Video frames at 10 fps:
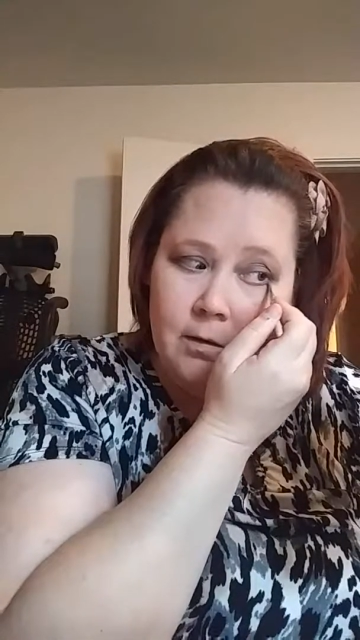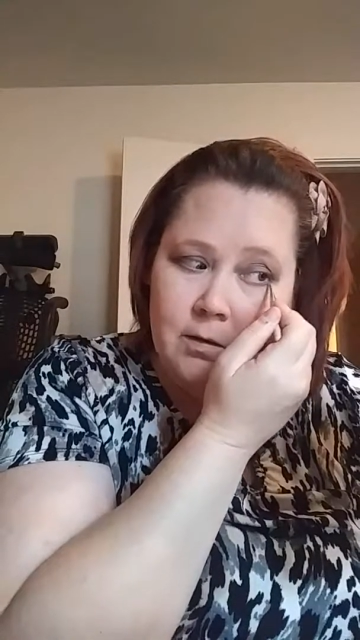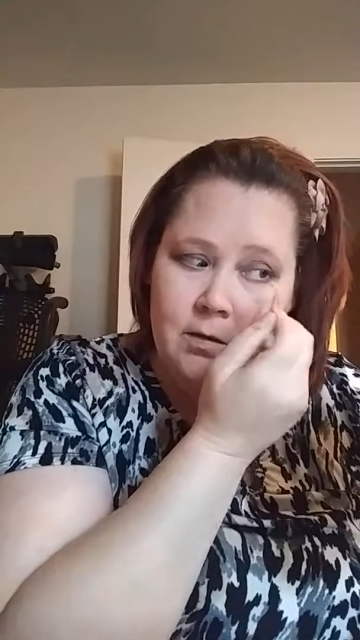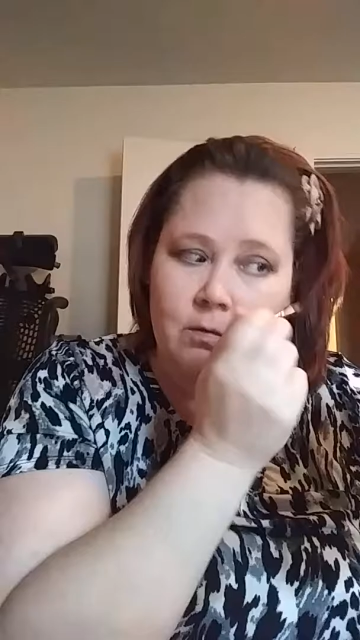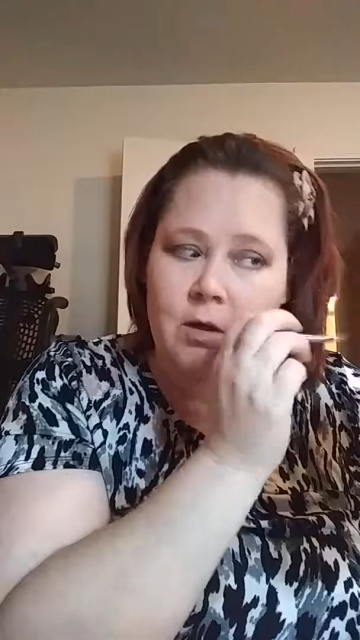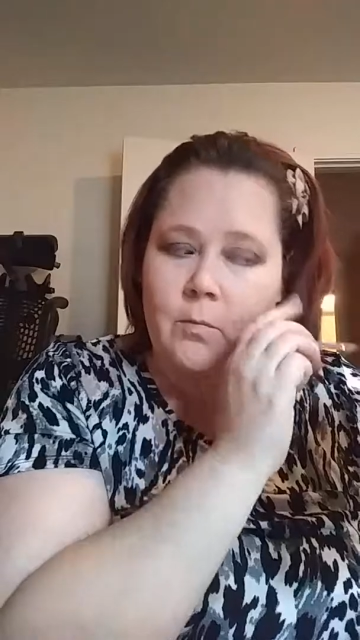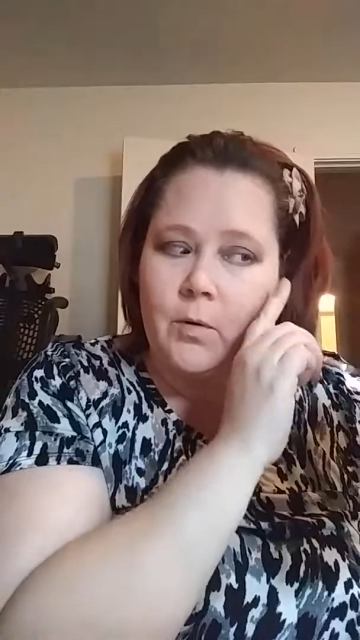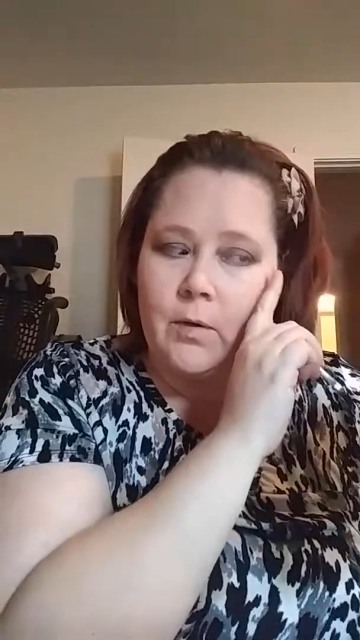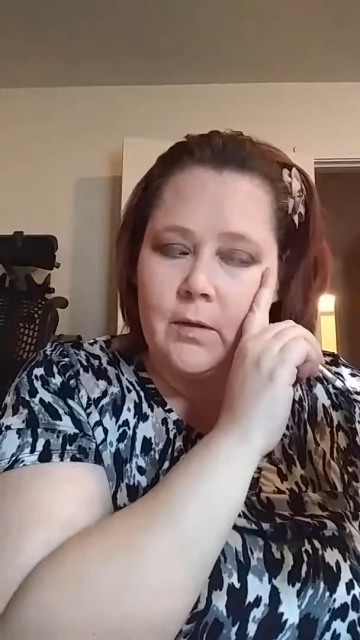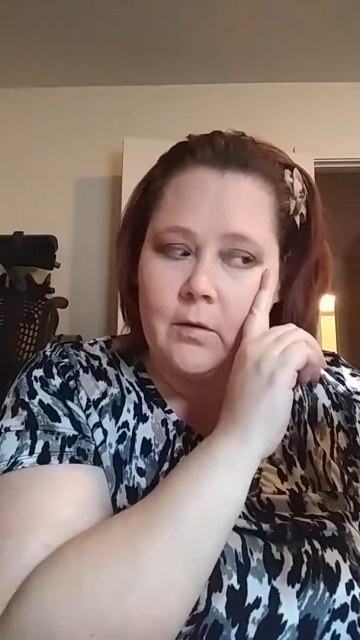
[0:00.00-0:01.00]
So you're
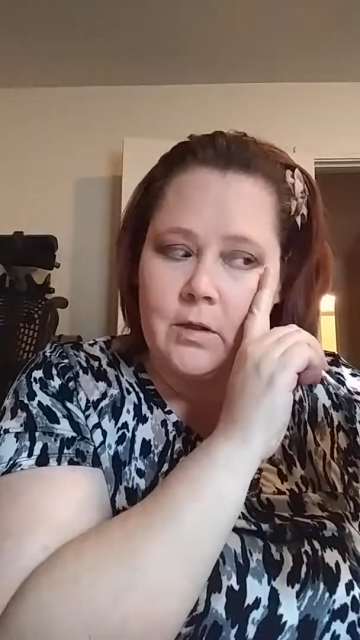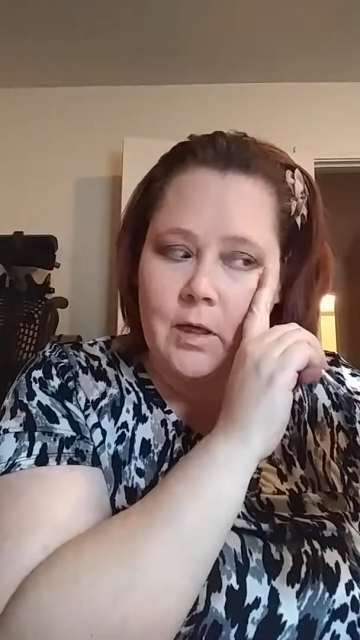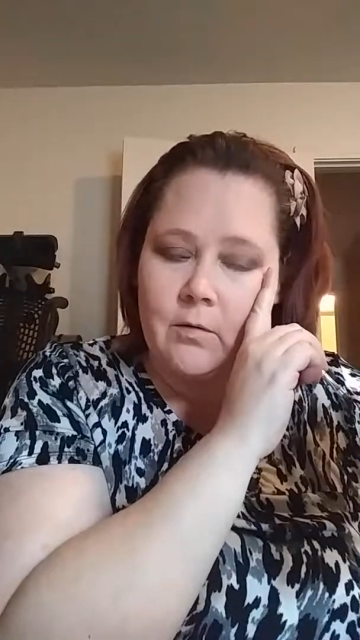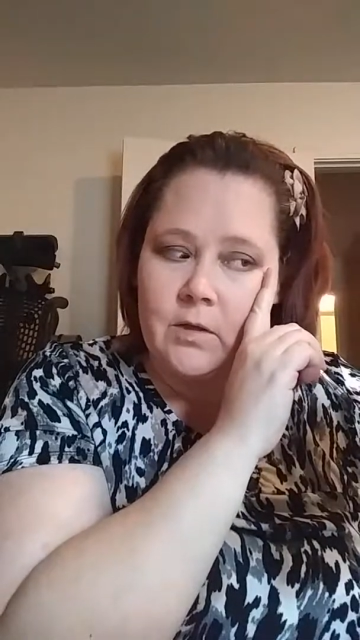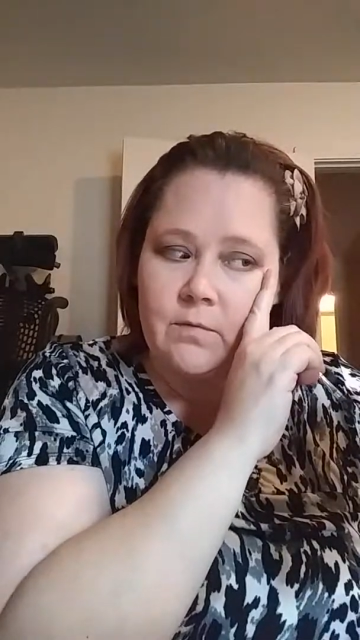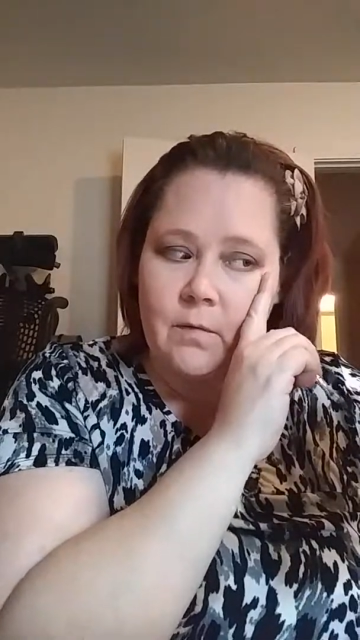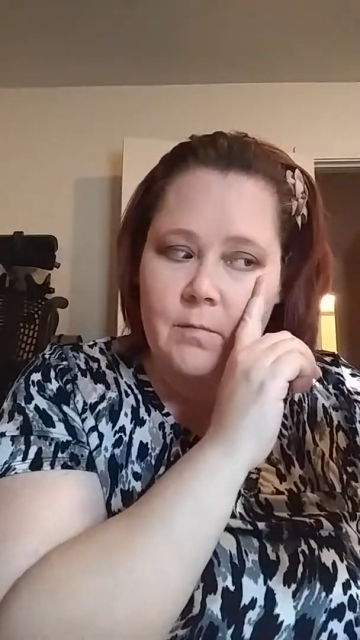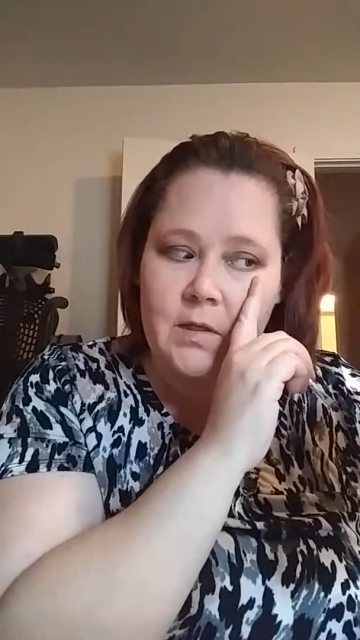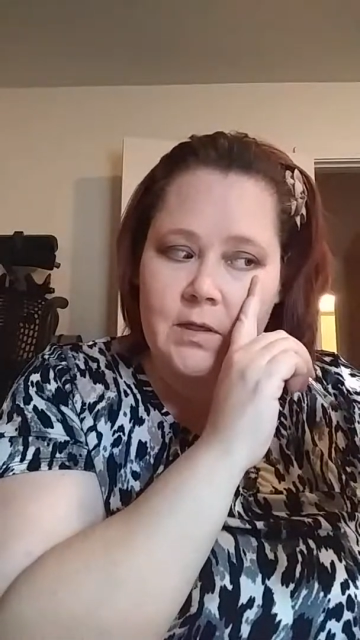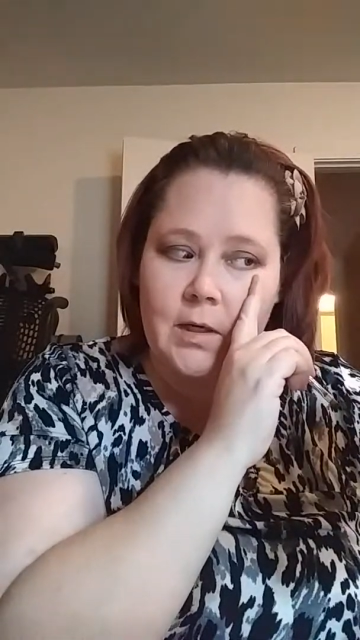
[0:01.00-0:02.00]
pulling those colors from
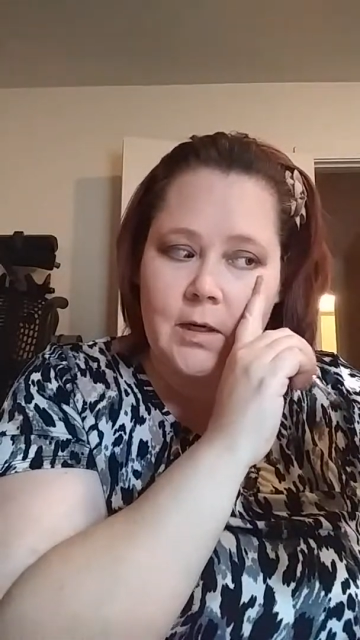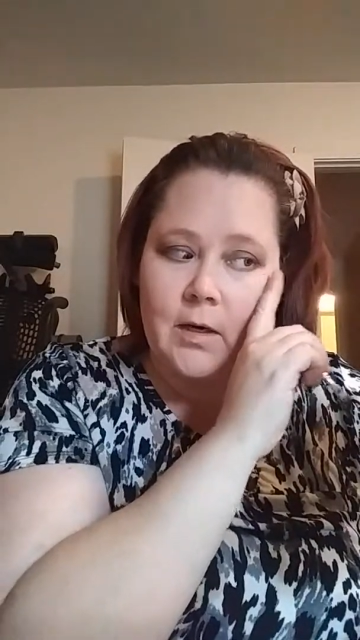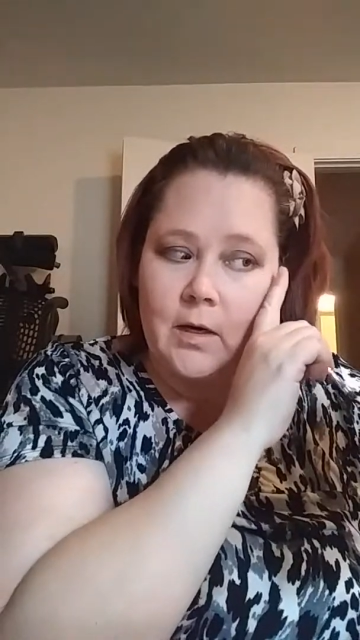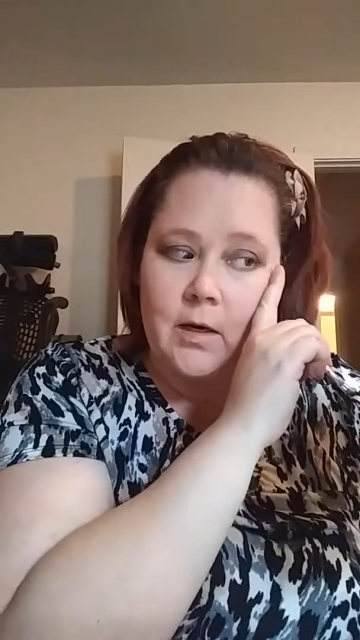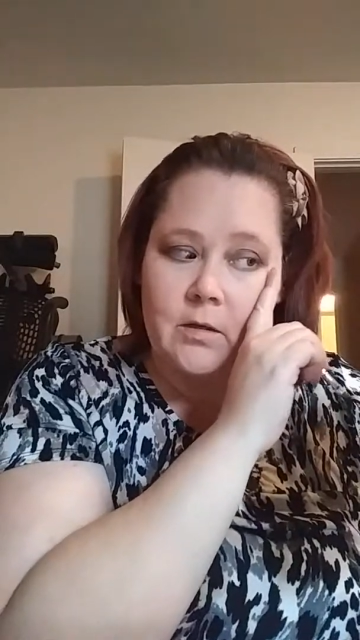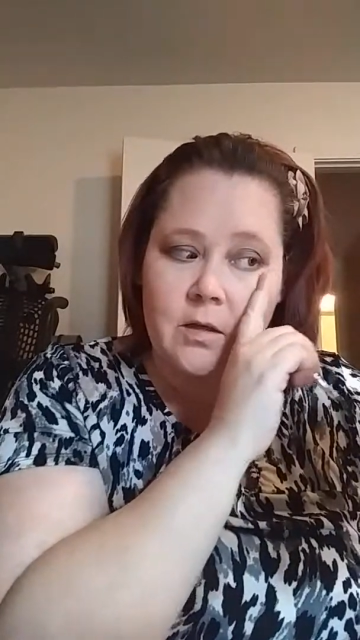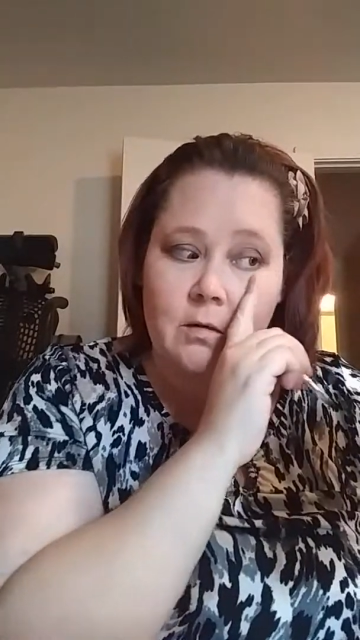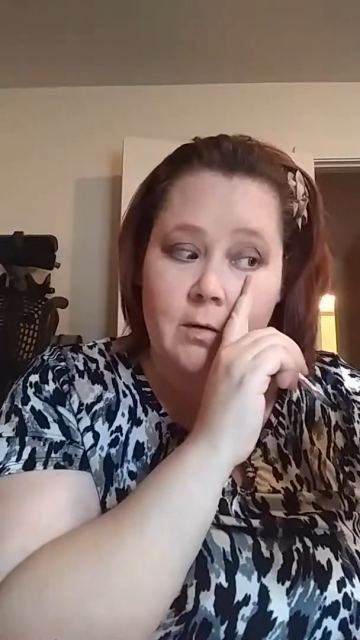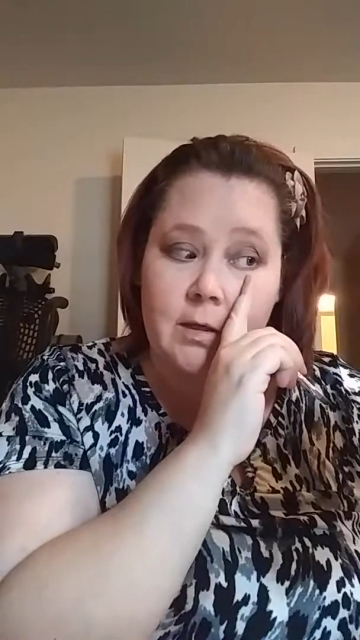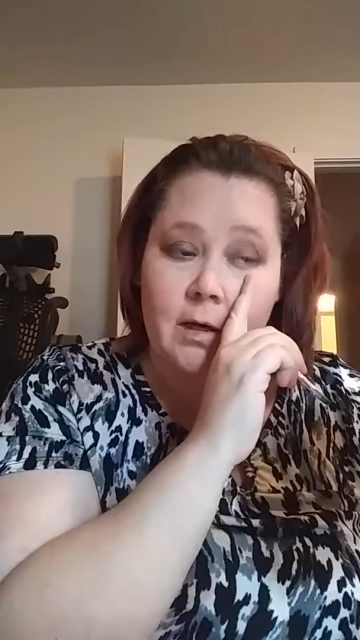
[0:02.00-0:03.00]
this side and it's
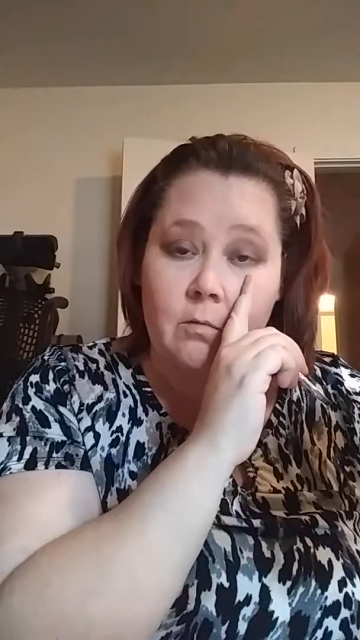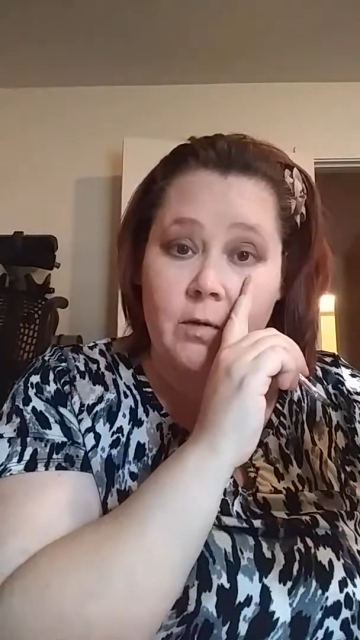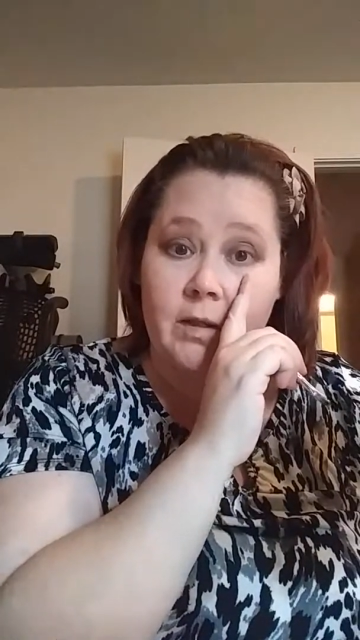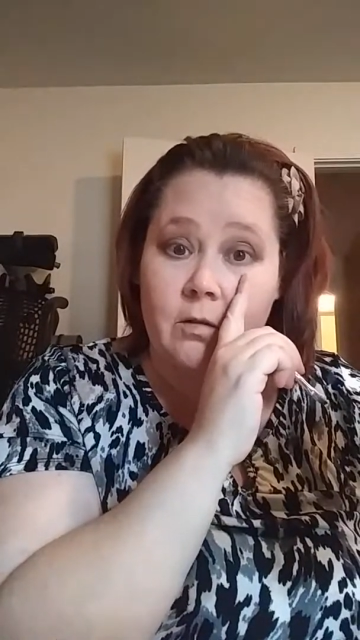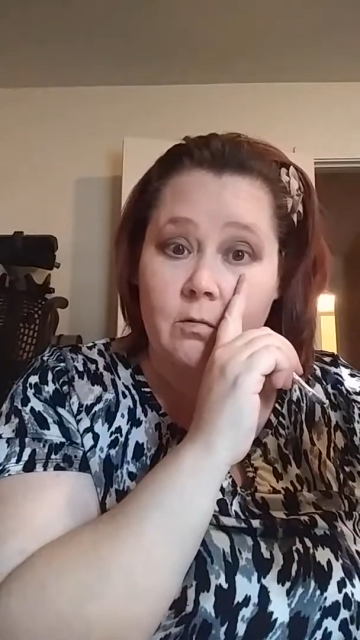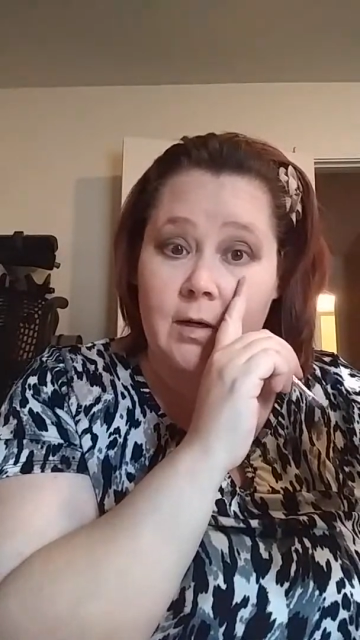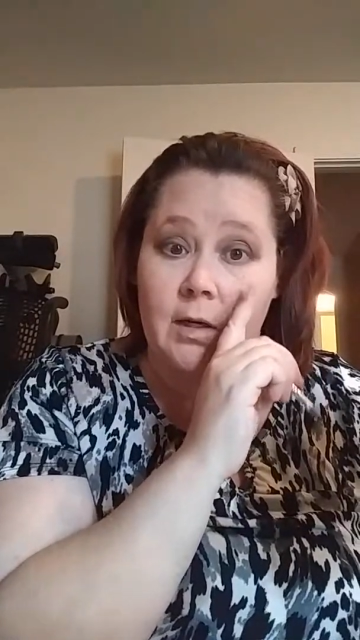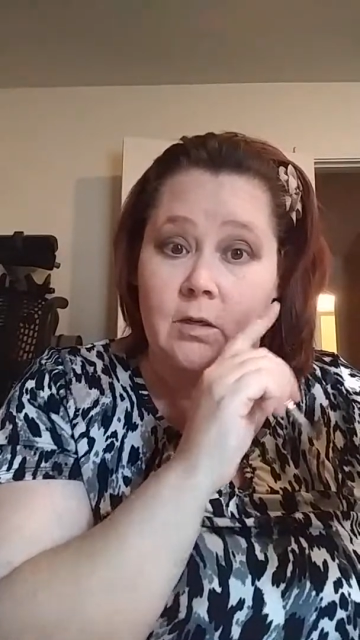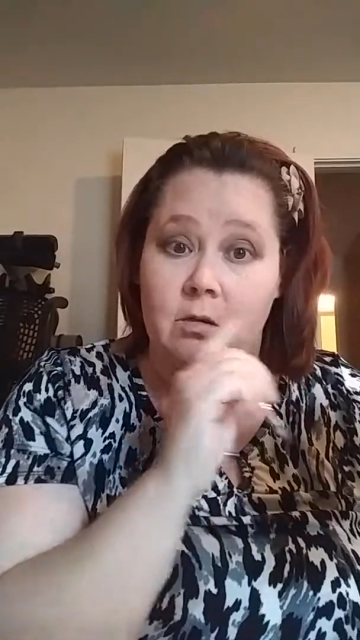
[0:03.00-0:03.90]
going down with the green,